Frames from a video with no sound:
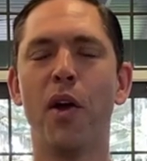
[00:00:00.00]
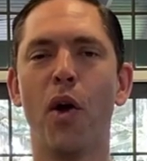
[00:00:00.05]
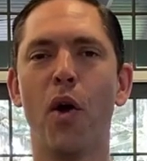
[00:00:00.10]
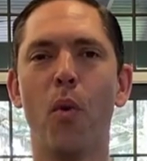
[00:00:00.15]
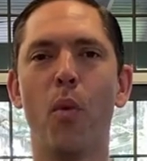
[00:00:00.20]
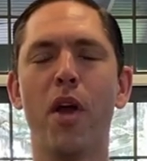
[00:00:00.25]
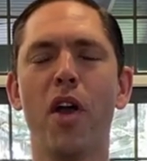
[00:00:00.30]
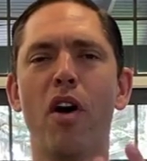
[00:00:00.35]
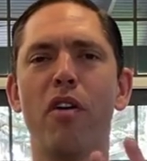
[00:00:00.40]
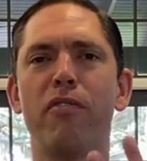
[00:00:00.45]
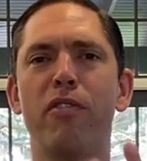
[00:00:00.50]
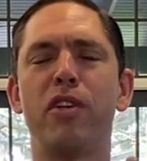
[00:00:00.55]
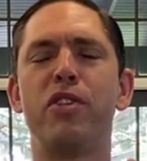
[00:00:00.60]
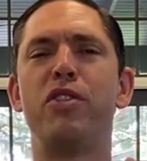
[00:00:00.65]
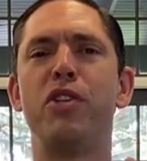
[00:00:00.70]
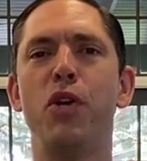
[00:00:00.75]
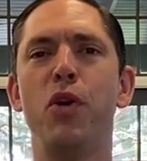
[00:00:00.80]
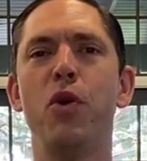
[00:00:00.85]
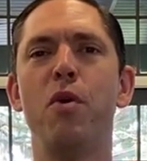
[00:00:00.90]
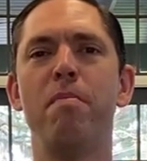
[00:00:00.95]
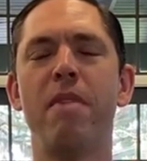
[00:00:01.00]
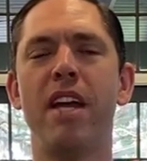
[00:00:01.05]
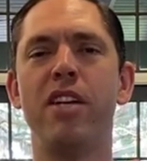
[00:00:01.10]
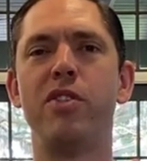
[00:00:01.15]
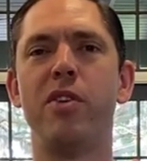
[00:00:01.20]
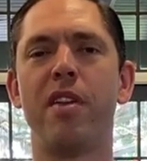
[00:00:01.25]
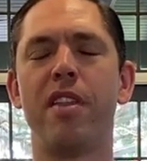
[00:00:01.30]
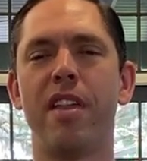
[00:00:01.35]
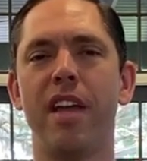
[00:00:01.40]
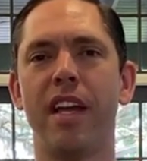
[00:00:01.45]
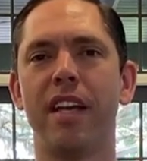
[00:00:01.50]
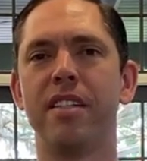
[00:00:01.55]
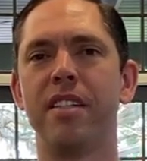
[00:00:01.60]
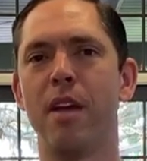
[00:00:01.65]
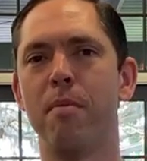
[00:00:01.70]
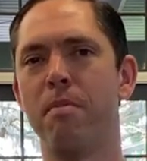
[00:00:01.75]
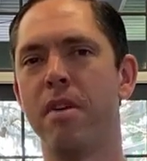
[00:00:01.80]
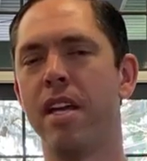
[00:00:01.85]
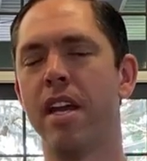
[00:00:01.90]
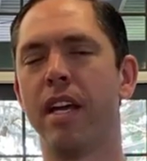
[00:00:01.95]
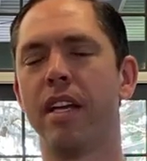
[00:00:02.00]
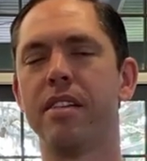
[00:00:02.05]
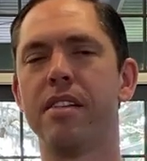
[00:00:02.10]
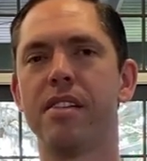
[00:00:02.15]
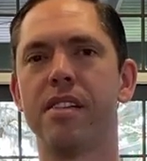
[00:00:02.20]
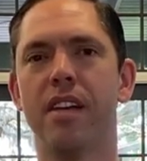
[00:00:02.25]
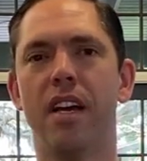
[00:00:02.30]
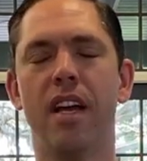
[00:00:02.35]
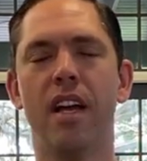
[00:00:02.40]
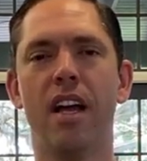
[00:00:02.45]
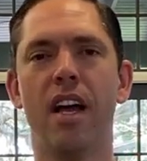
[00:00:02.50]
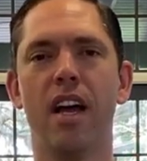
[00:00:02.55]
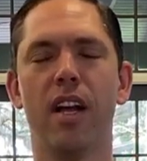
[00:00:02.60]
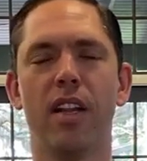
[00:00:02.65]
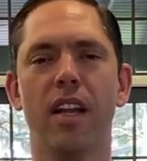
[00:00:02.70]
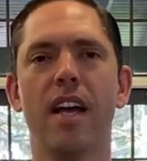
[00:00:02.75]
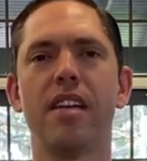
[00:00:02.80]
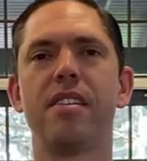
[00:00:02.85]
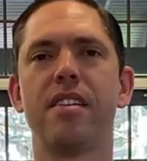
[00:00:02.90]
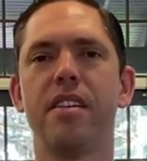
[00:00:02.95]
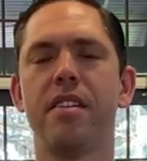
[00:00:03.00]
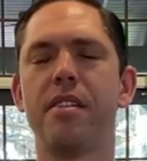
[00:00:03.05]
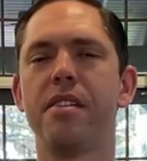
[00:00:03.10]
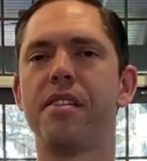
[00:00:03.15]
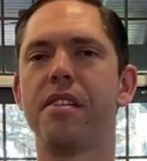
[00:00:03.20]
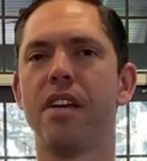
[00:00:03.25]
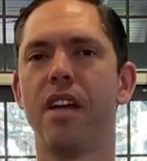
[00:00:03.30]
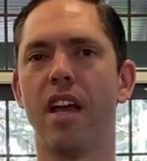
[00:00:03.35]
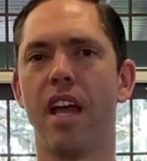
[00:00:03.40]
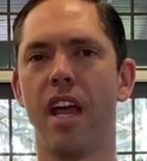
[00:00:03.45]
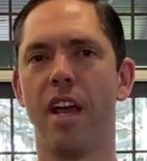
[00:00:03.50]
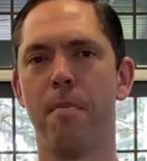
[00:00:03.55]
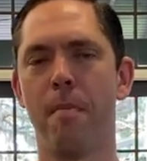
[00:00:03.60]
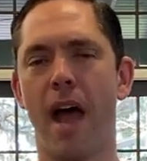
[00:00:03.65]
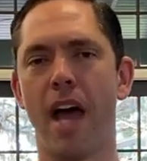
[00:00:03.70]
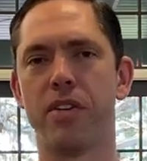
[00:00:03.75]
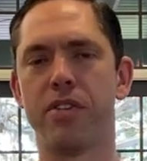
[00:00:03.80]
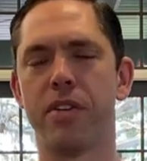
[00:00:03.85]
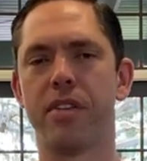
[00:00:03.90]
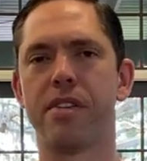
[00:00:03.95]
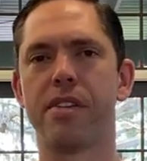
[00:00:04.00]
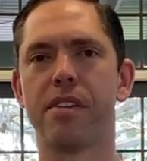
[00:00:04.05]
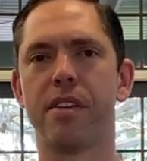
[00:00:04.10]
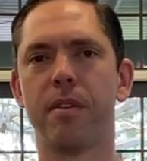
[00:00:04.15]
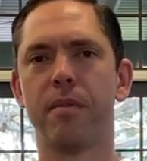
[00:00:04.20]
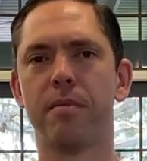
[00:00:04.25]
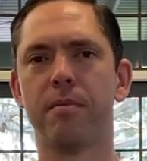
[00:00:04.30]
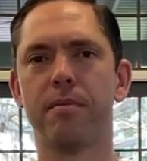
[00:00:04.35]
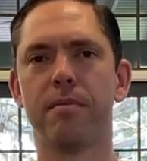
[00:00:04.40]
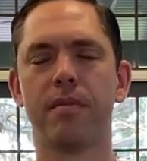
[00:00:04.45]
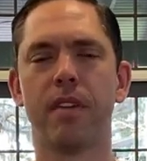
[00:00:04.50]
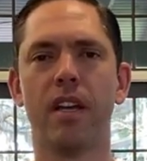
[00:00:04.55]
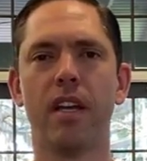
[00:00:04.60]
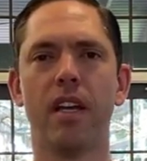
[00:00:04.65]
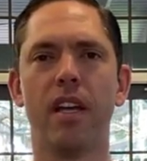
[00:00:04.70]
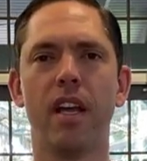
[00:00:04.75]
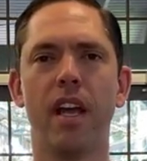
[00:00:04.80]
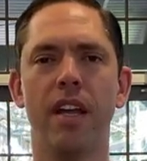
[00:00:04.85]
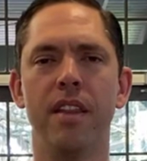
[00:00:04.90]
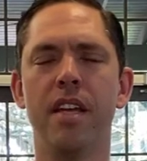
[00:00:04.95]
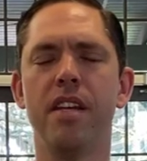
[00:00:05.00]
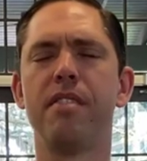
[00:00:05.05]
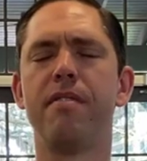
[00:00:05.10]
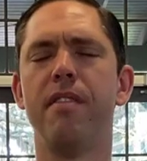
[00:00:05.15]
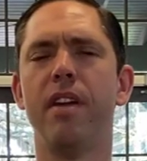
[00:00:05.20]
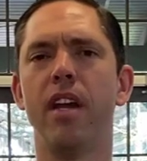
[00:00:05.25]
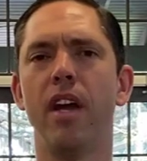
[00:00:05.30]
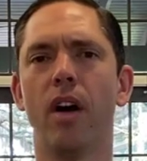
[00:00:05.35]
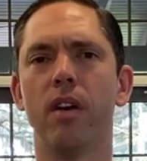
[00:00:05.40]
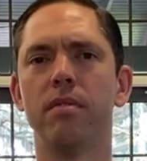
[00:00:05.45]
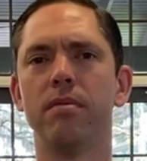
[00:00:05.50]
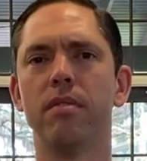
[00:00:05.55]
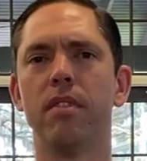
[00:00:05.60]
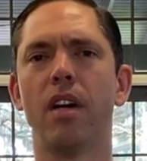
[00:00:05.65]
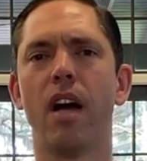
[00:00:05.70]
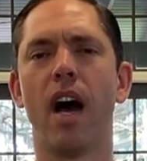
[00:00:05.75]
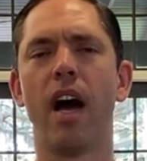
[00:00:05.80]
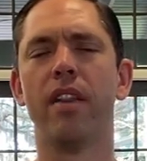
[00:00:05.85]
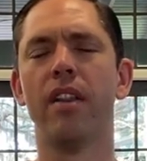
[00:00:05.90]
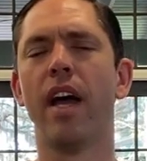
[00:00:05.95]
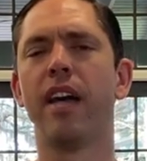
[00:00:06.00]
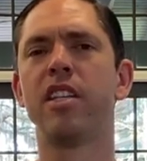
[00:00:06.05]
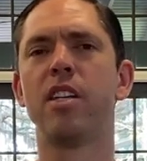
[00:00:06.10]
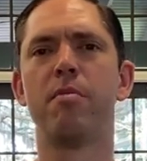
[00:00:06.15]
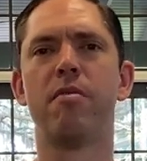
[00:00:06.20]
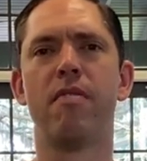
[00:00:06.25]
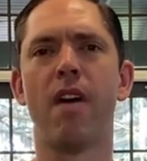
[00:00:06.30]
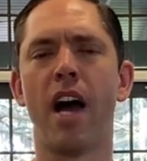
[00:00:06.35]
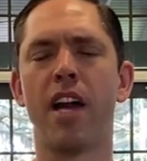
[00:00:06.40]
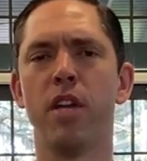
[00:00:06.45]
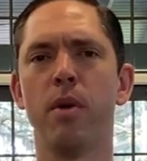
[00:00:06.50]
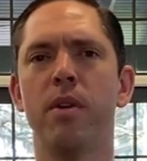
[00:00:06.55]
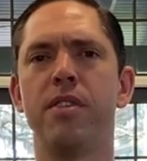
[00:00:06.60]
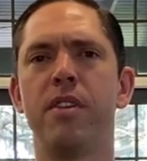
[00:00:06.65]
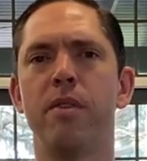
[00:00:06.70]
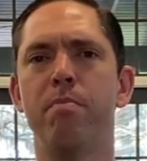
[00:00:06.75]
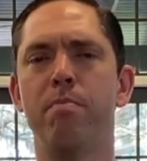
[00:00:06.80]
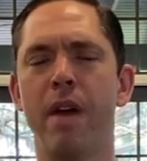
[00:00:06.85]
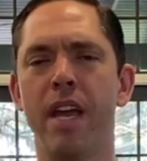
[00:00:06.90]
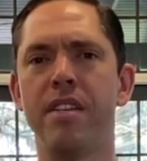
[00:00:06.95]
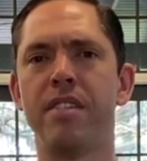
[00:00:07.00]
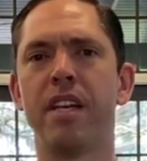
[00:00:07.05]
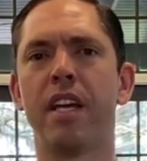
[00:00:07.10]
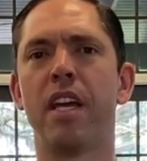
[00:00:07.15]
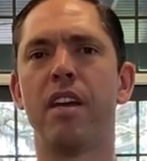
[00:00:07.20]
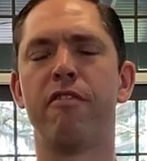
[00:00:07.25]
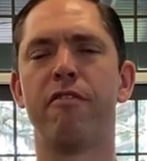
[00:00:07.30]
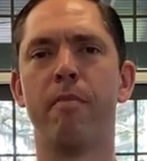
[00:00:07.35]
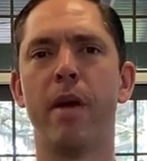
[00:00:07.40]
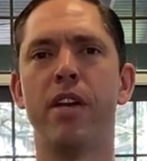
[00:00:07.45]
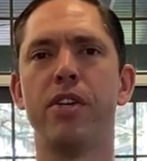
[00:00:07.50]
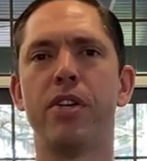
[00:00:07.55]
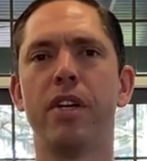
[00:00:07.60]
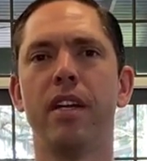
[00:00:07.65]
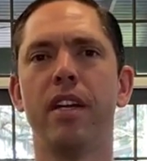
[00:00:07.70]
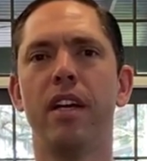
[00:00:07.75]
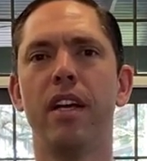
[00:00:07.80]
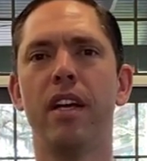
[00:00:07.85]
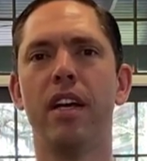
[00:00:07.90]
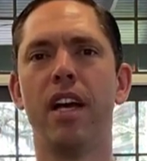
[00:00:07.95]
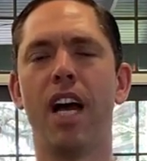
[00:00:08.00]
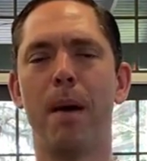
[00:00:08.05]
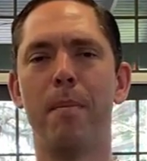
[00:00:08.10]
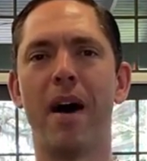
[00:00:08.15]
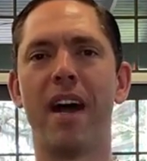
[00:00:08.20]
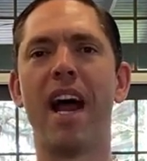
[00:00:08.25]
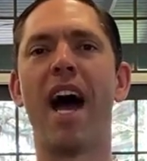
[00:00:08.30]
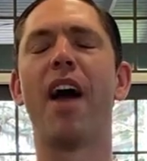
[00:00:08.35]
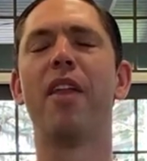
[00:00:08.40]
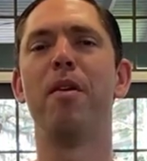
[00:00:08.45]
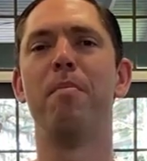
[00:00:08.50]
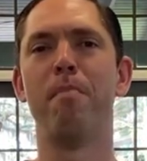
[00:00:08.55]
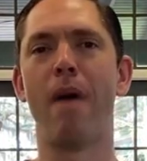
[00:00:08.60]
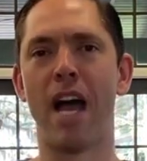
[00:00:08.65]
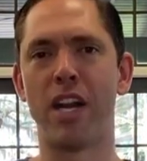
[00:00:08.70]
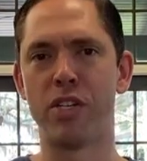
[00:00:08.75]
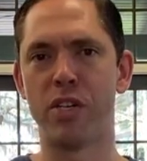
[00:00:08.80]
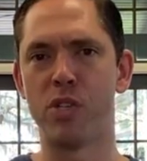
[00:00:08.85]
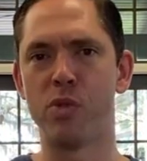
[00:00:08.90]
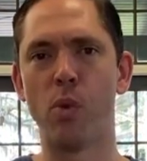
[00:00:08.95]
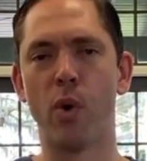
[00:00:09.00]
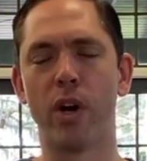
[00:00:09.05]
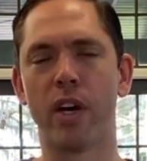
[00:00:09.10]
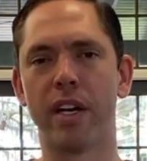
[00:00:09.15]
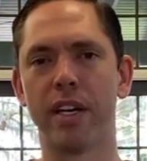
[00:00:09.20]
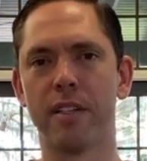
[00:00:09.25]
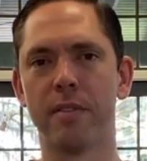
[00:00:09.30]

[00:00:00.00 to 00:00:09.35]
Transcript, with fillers: We offer two major things at meetings, lessons and matches. In this video, I'd like to provide you with some basic information about how the matches work.